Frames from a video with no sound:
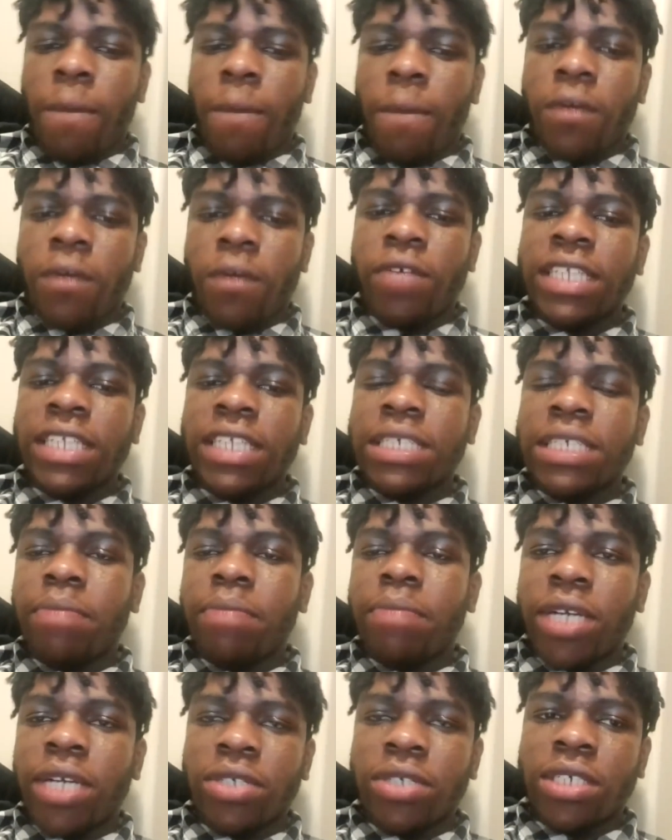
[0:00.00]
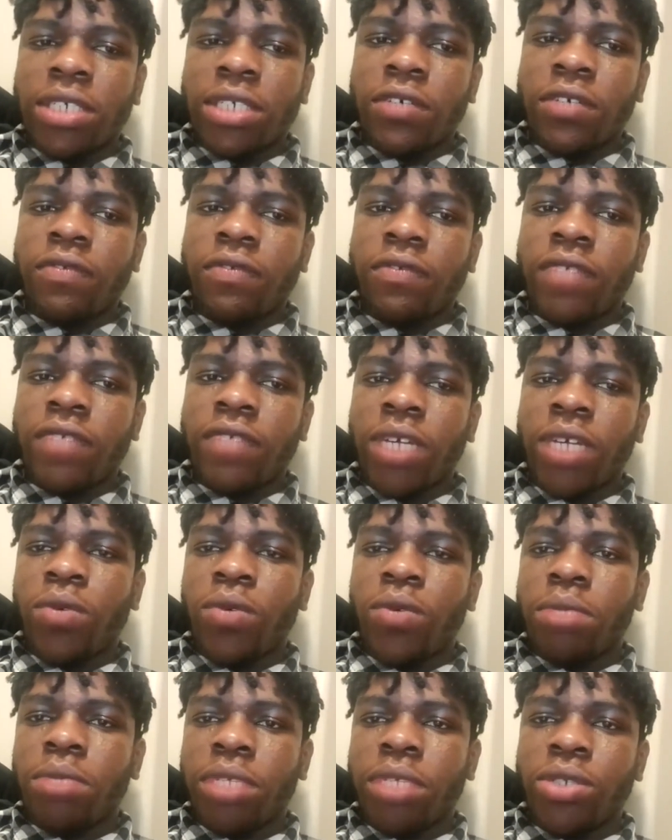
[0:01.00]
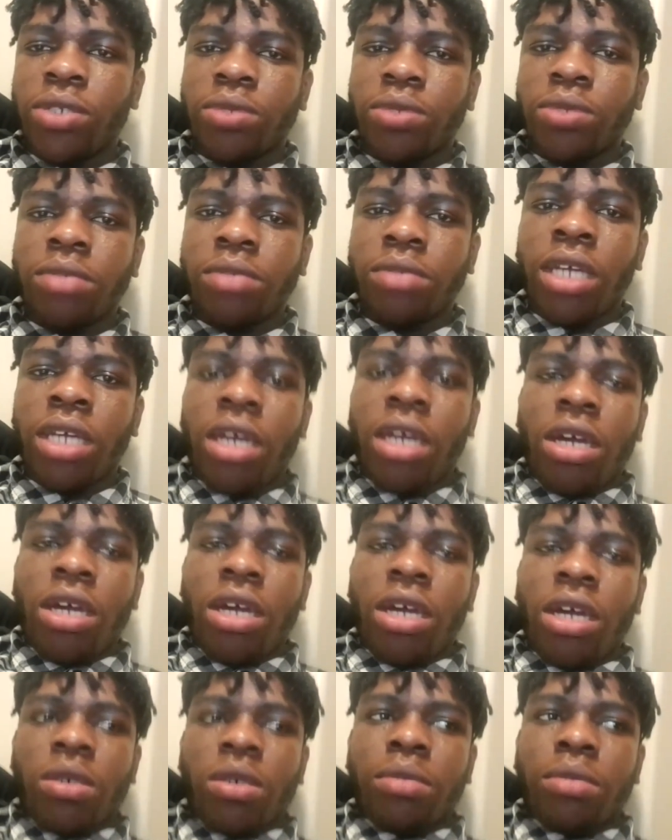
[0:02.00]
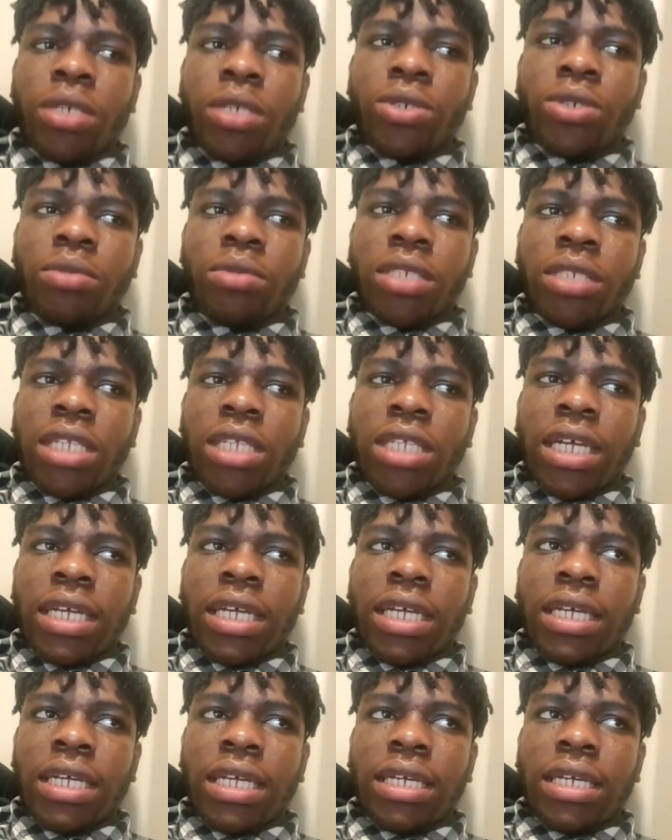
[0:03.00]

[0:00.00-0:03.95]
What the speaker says: renting by yourself, like one bedroom. One bedroom is like